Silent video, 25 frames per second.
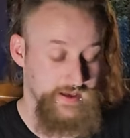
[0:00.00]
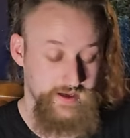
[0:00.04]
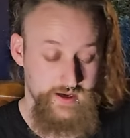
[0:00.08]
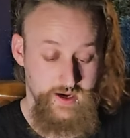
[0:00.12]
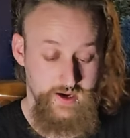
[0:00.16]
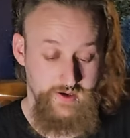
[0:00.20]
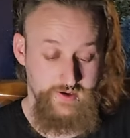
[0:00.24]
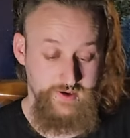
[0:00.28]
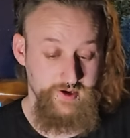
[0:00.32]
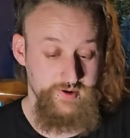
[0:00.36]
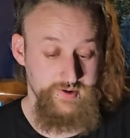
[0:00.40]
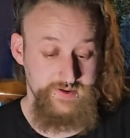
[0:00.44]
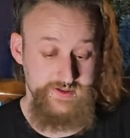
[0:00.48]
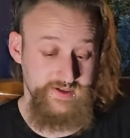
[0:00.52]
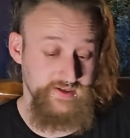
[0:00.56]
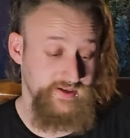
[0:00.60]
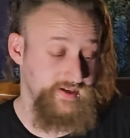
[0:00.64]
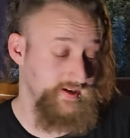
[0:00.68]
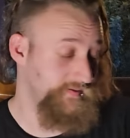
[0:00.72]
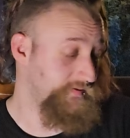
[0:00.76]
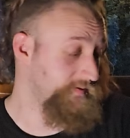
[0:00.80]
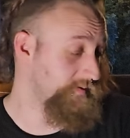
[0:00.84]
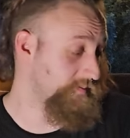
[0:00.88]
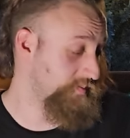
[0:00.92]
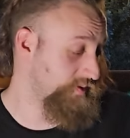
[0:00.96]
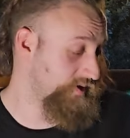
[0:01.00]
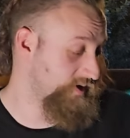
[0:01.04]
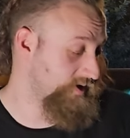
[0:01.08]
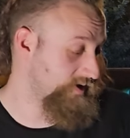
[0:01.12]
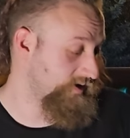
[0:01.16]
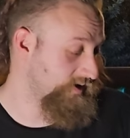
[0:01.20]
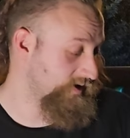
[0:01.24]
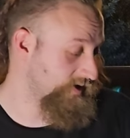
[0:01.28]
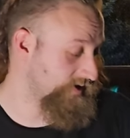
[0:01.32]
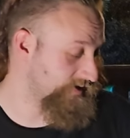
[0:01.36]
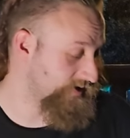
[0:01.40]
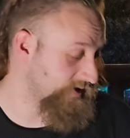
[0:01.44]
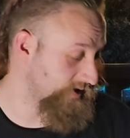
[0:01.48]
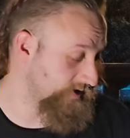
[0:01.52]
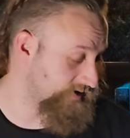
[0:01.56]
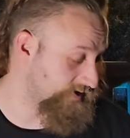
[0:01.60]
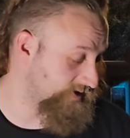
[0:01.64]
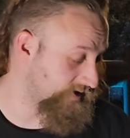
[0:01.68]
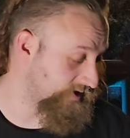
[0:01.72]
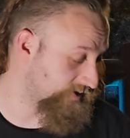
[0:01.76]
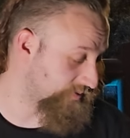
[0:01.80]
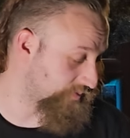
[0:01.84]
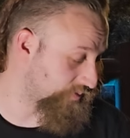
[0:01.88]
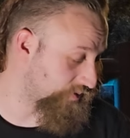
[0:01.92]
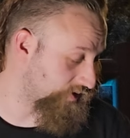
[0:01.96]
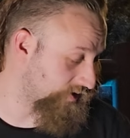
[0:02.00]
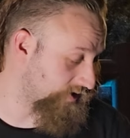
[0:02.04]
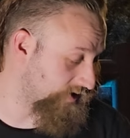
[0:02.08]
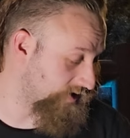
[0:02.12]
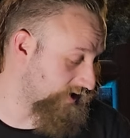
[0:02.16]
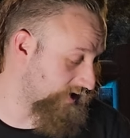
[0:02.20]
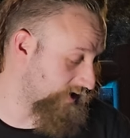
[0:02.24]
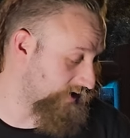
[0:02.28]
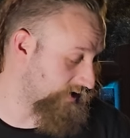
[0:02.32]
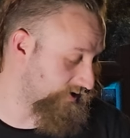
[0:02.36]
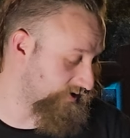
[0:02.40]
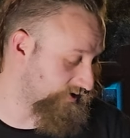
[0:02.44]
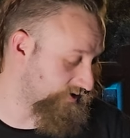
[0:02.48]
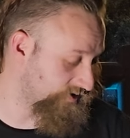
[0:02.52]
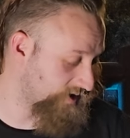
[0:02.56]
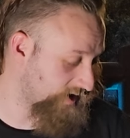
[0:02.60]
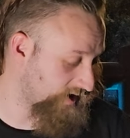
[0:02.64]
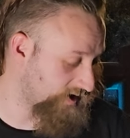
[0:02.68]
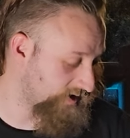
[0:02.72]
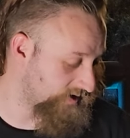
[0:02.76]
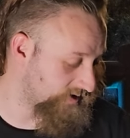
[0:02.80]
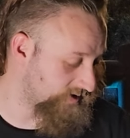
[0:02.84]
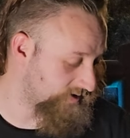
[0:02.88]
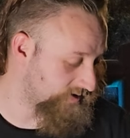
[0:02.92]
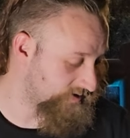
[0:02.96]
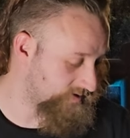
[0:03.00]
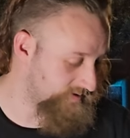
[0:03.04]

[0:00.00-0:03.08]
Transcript: I don't know. It was a different beer, and I was like six point nine. Let's try this.